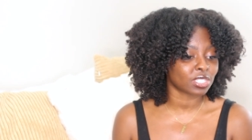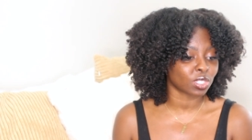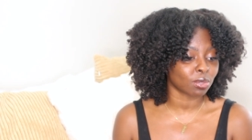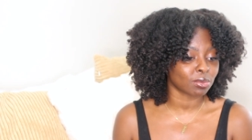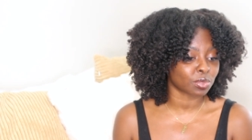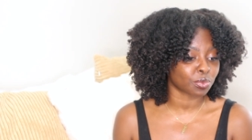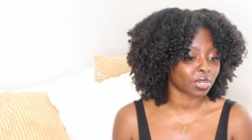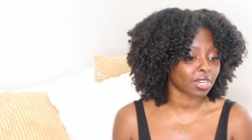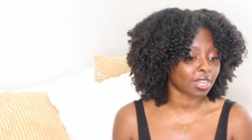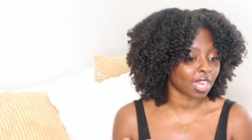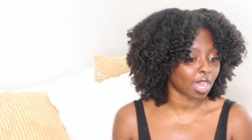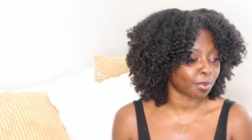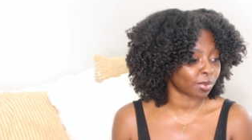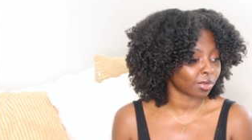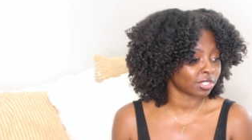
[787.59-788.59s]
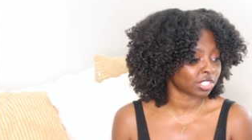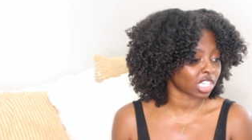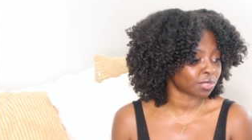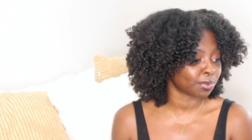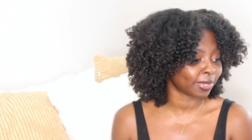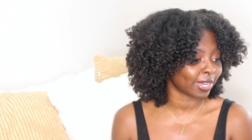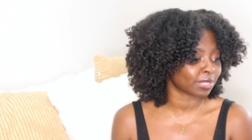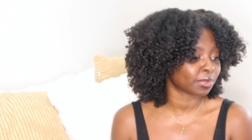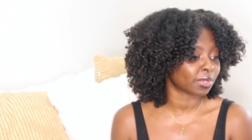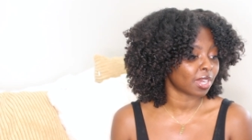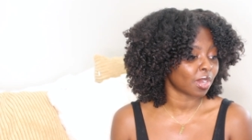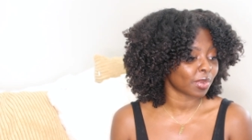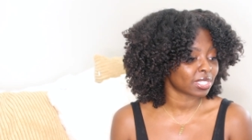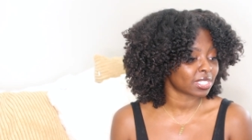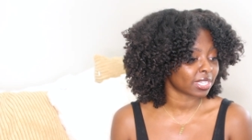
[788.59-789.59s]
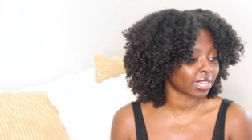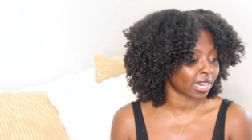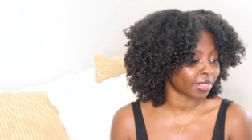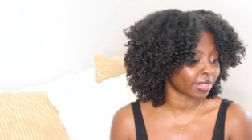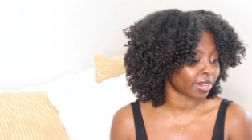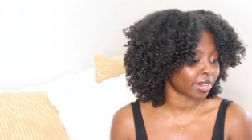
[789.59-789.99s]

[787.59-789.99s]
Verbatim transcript: assumes we're a couple just because we're always together